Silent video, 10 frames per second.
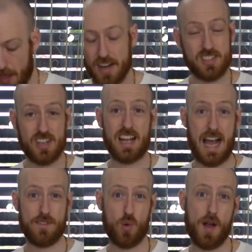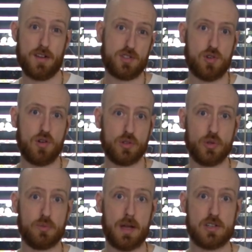And it's gonna have quite a strong
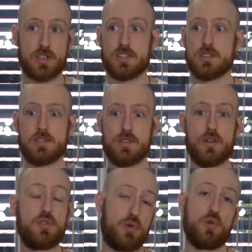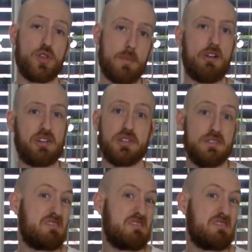gluten matrix through the miracle of